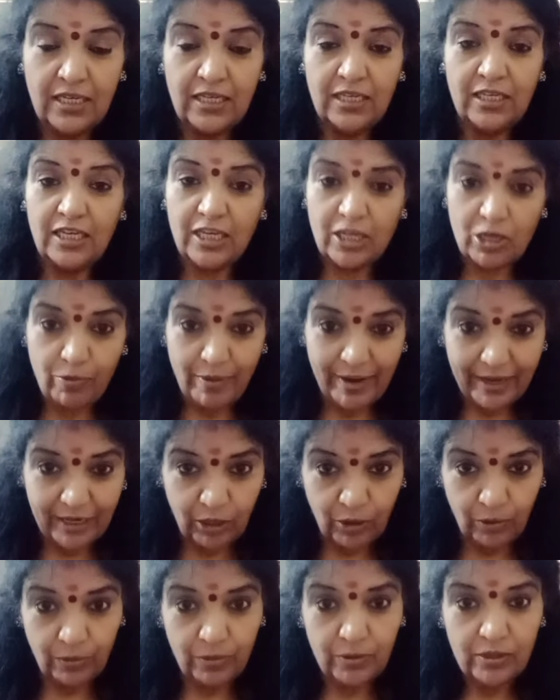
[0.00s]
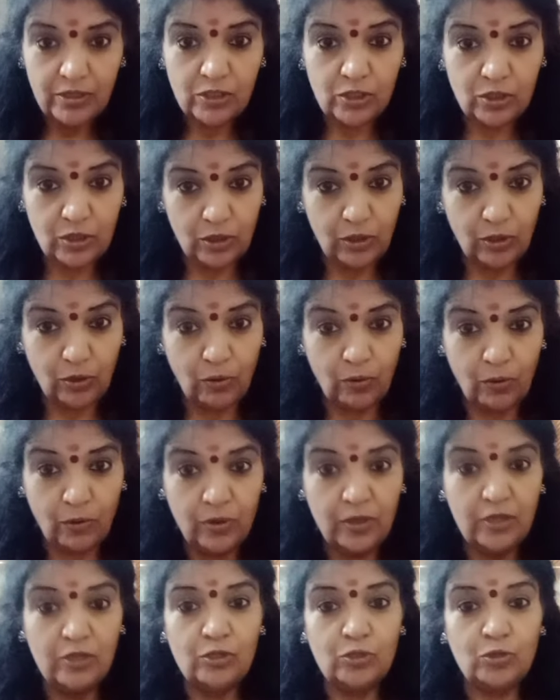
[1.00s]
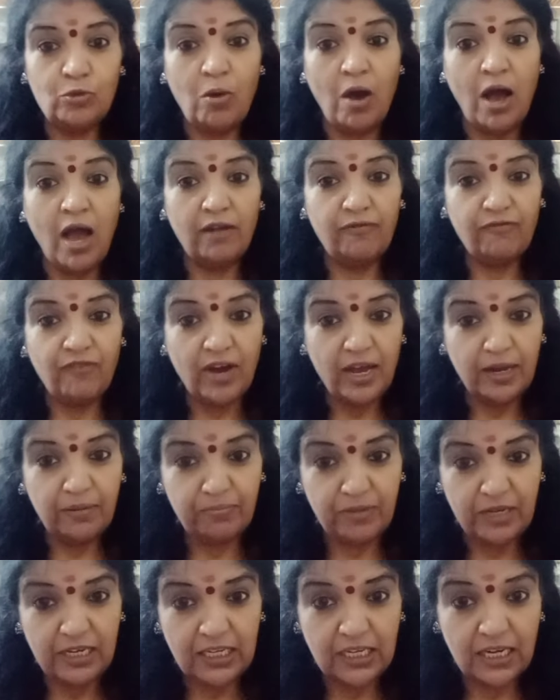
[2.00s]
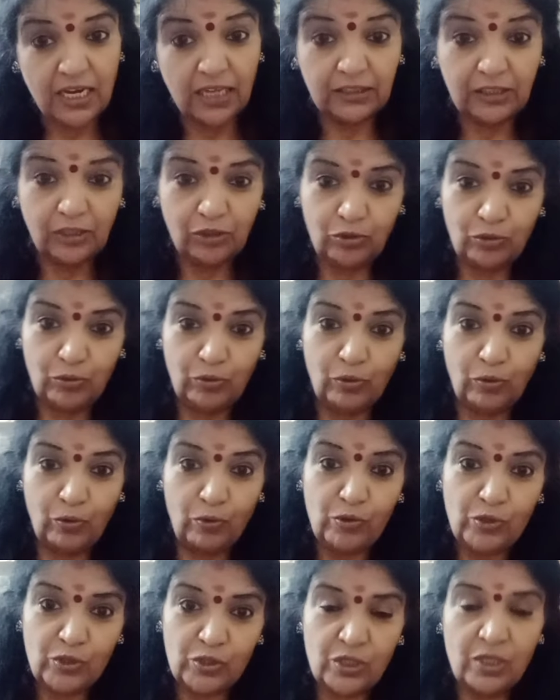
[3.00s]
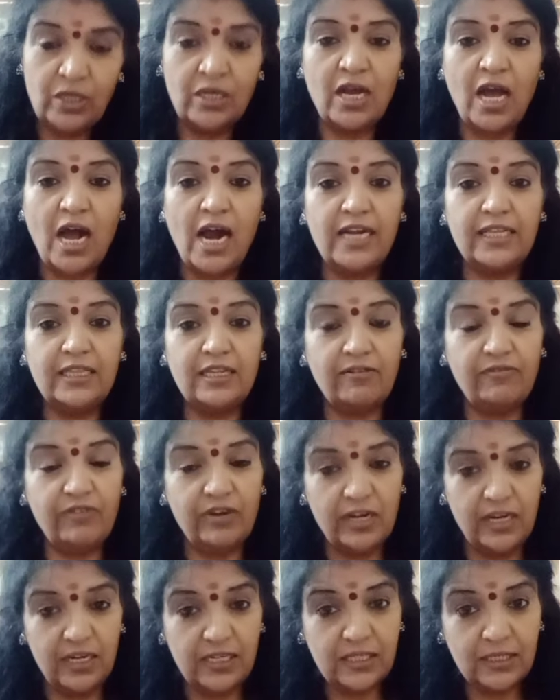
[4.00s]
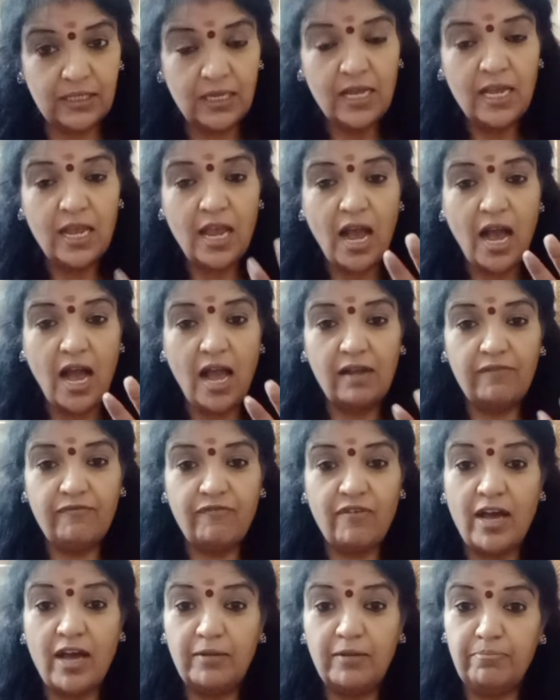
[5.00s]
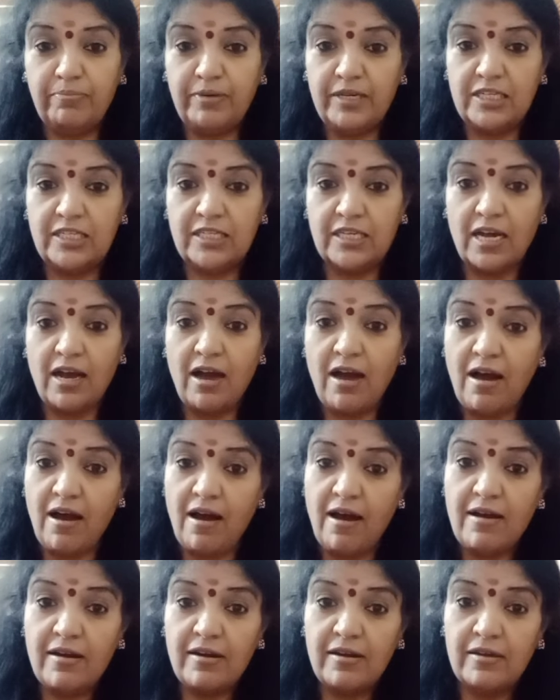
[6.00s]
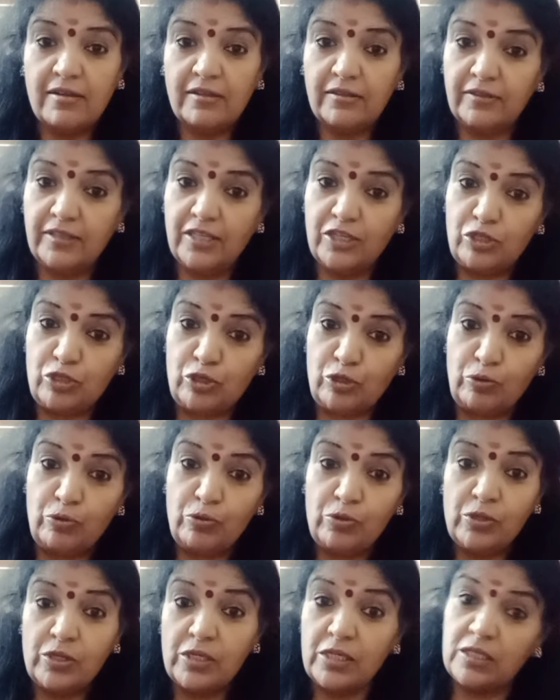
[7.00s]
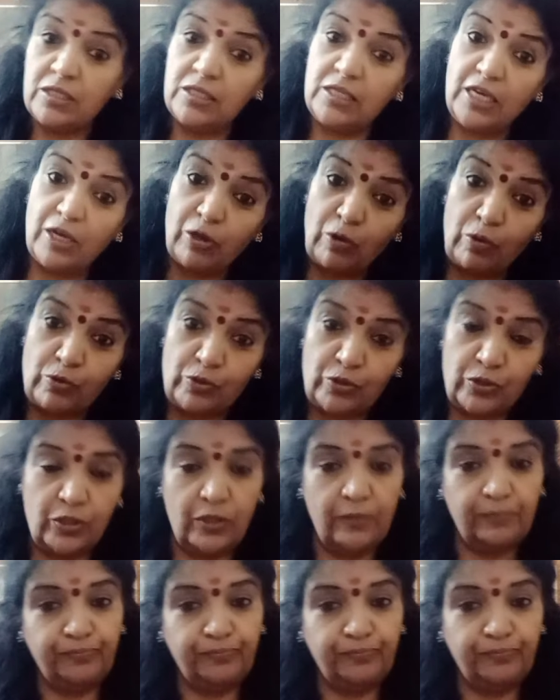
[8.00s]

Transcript: Equate to 0. So alpha and beta are the two roots. Another word is alpha and beta are the two zeros.